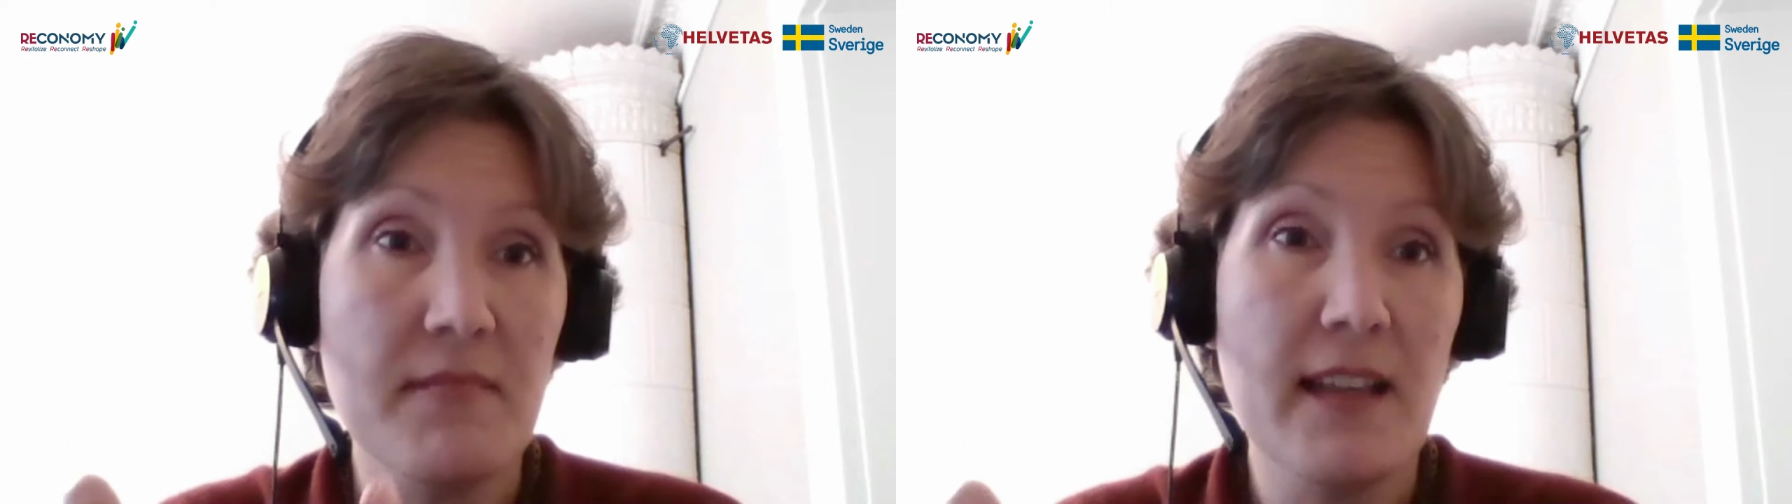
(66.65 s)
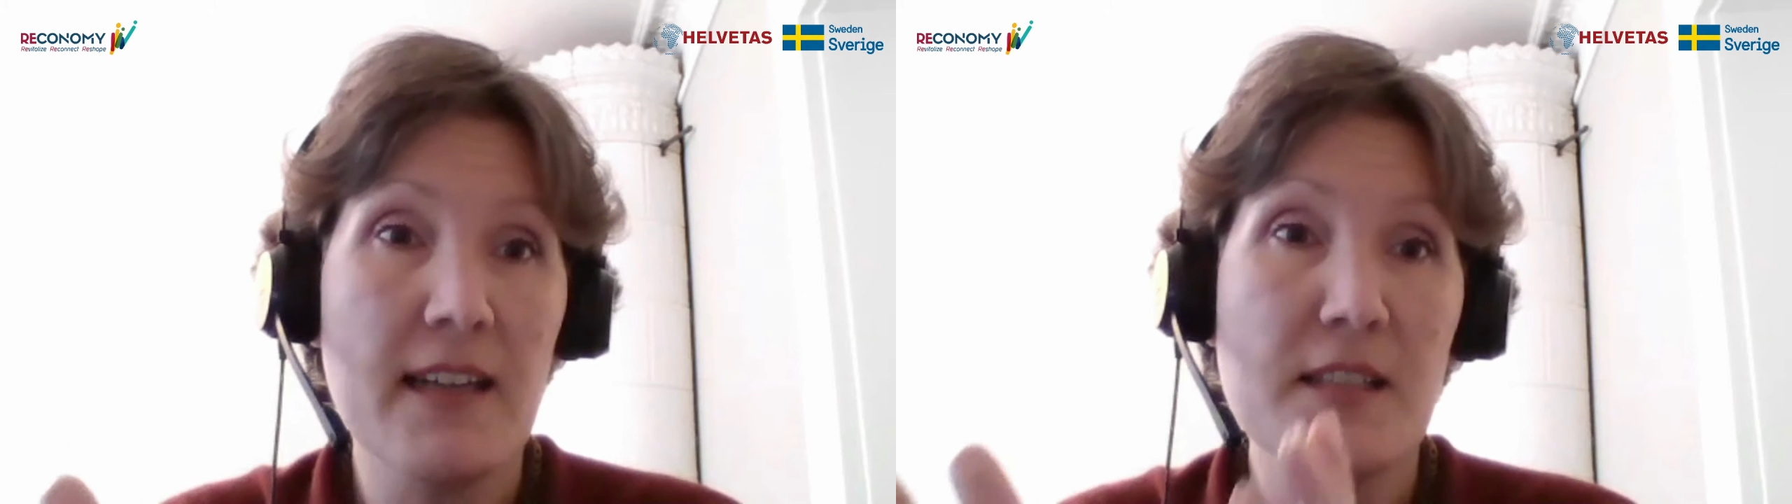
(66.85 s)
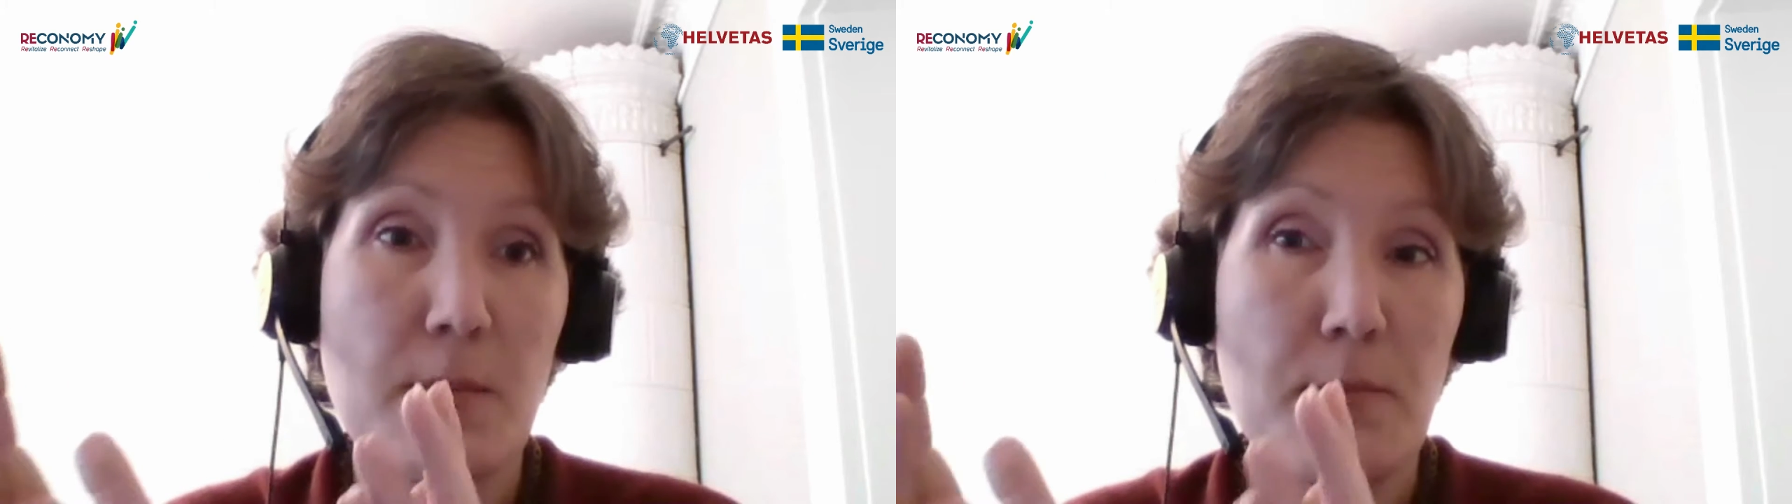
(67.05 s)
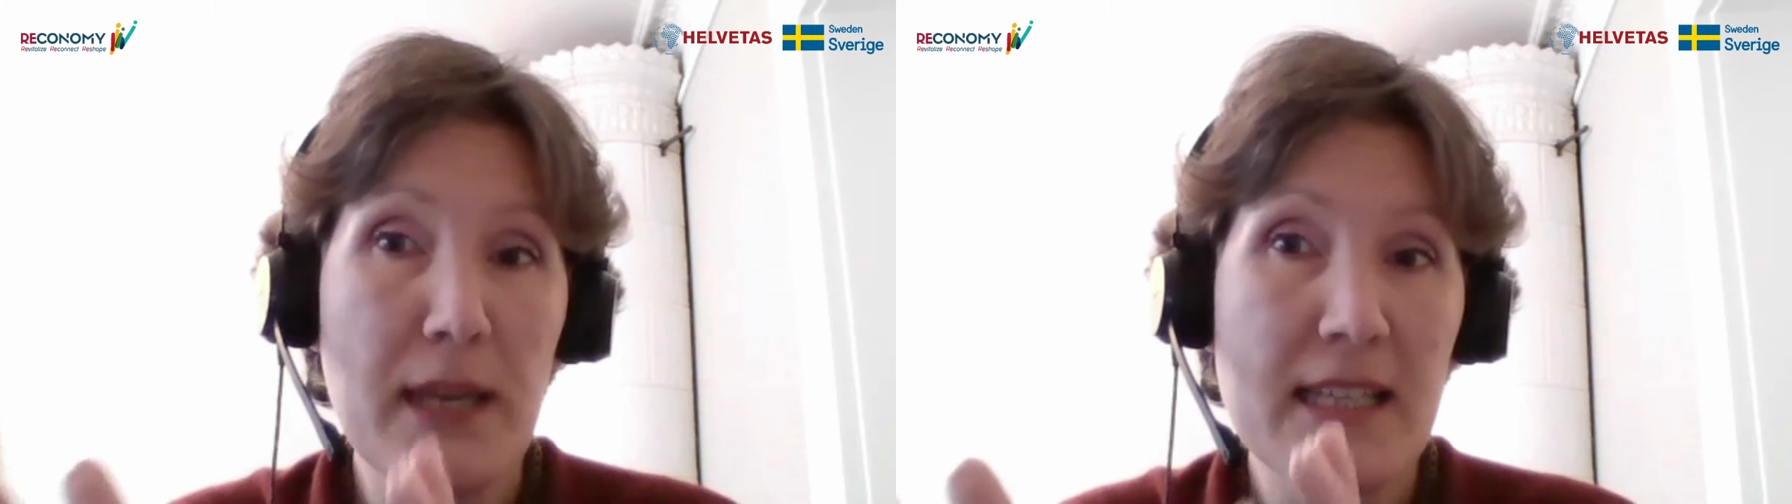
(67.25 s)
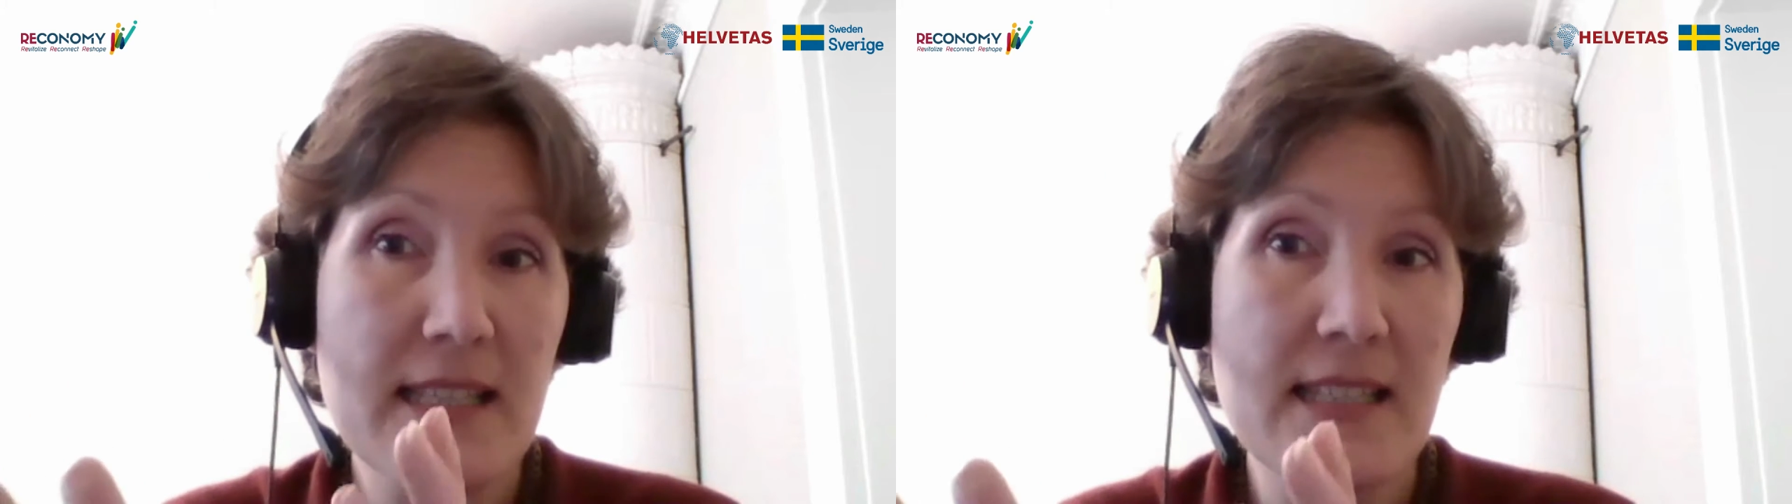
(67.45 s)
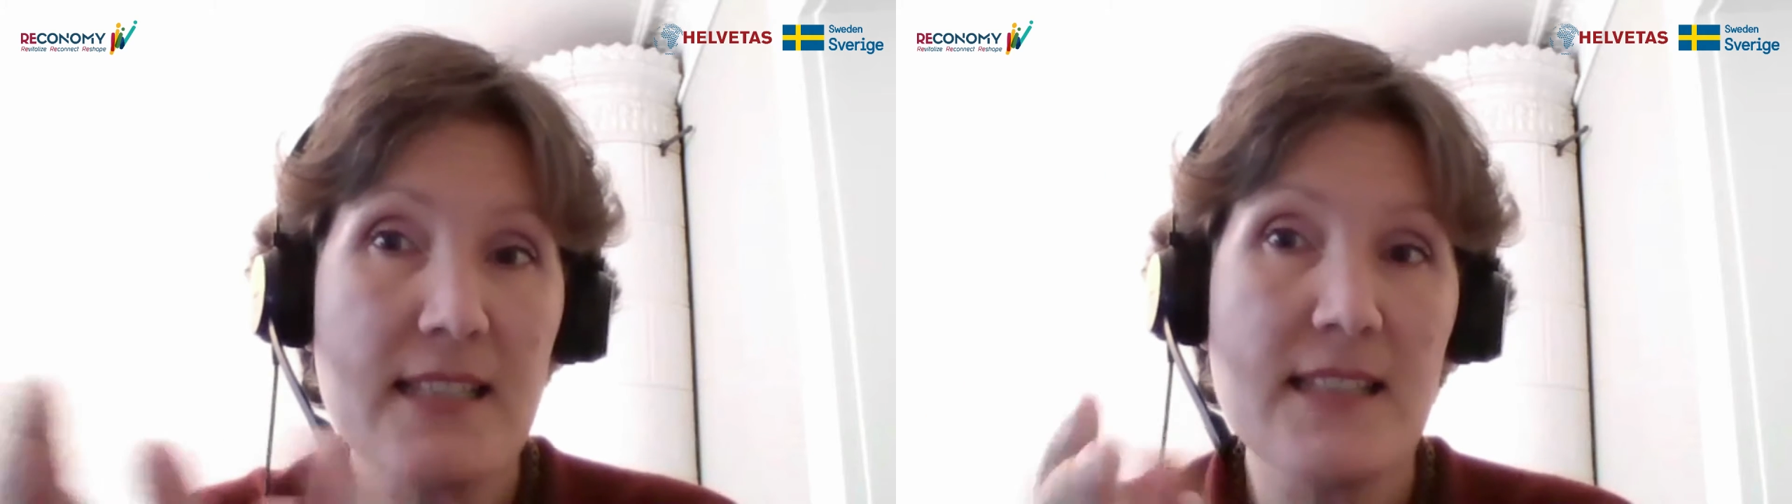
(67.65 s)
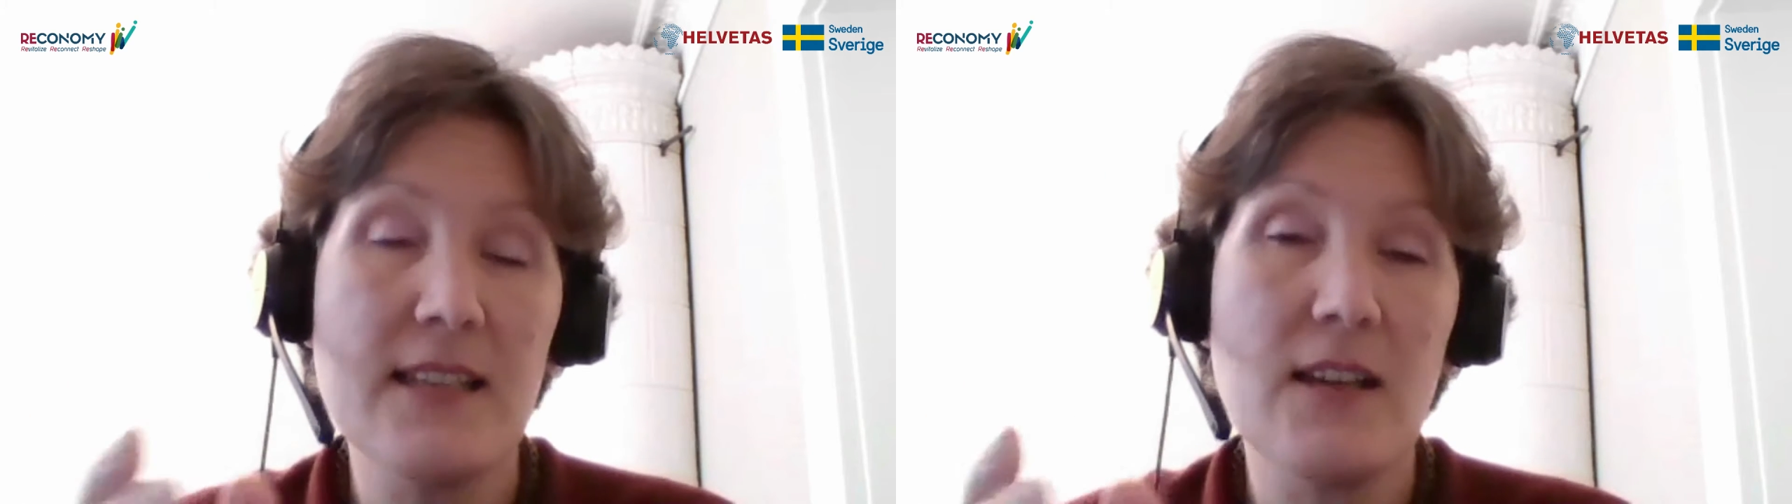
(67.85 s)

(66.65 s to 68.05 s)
that is the basis